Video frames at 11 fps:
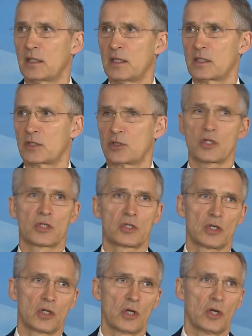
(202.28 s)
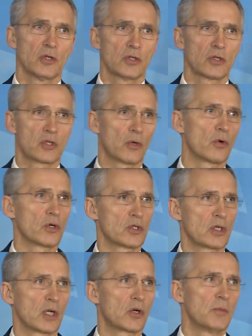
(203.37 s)
this just underscores
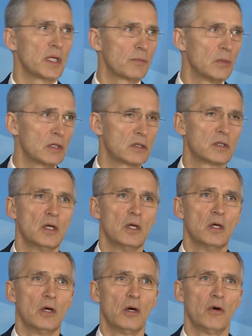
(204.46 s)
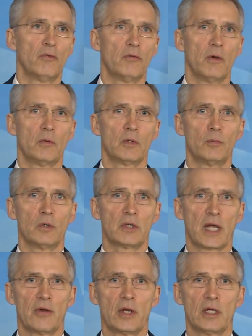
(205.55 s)
the commitment of
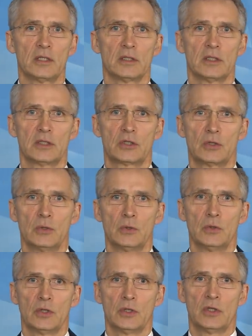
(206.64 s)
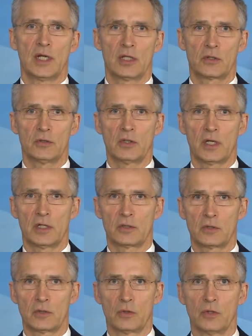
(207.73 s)
Bulgaria to NATO and
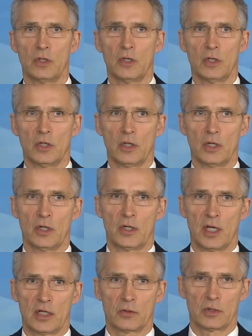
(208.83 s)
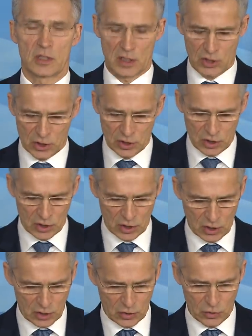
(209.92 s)
to NATO decisions
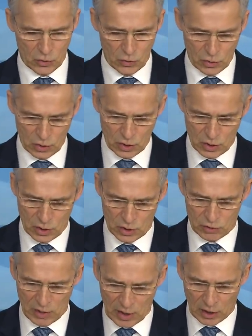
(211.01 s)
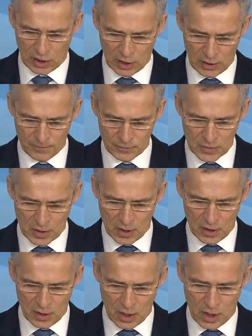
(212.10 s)
to strengthen
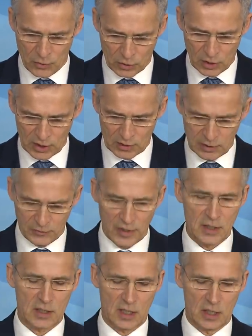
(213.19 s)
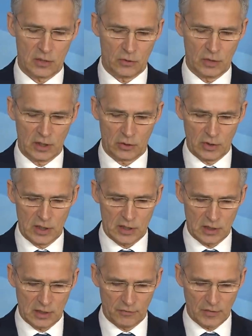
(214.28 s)
our collective defense and to increase
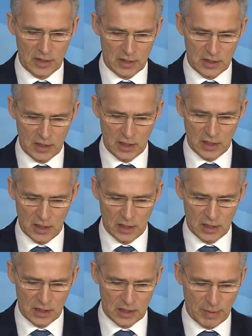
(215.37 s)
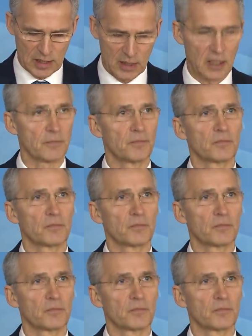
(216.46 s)
defense spending.